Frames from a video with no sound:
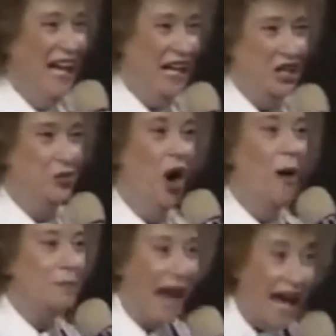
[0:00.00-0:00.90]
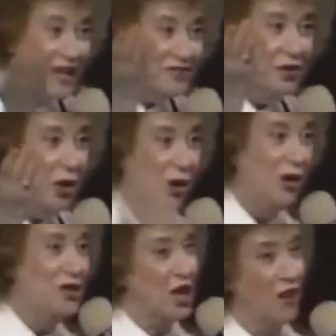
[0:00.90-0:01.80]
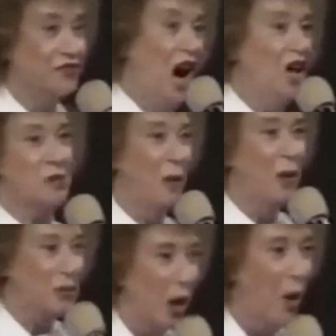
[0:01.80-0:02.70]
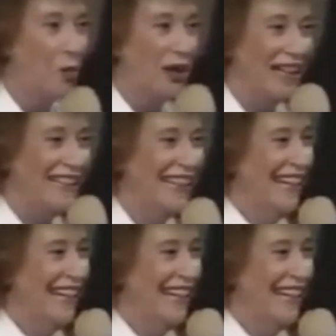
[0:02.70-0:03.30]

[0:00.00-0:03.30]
He dropped handfuls of gospel glory